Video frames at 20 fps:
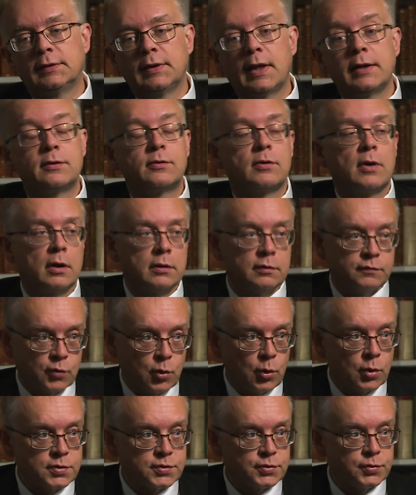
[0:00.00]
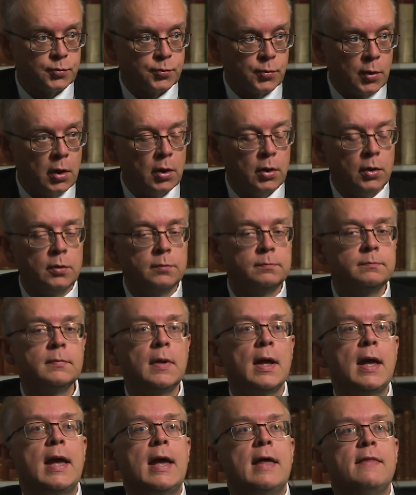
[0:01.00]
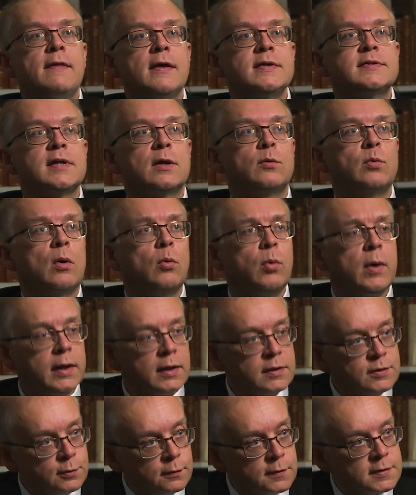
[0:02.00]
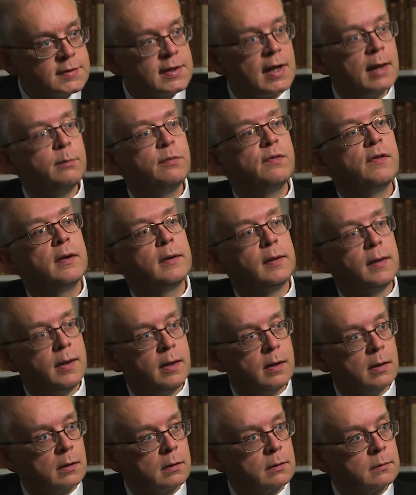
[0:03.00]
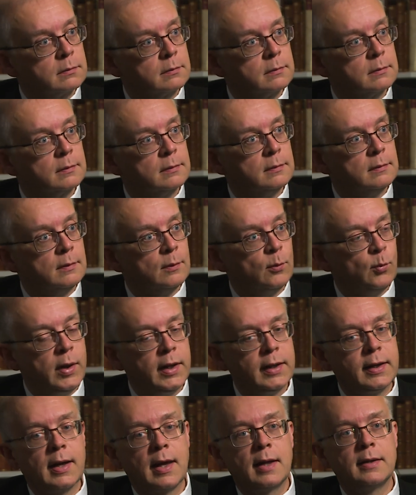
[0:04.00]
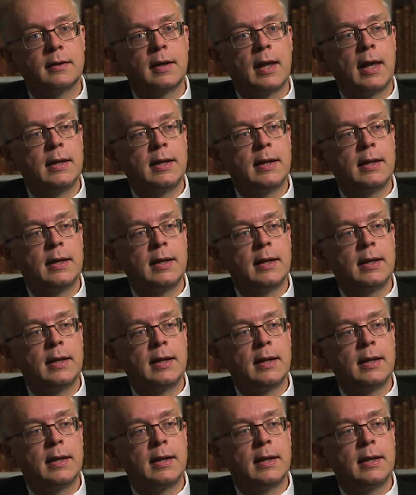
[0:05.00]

uh, later on, of course, to Rome. They said, well, we can do the same thing here. We can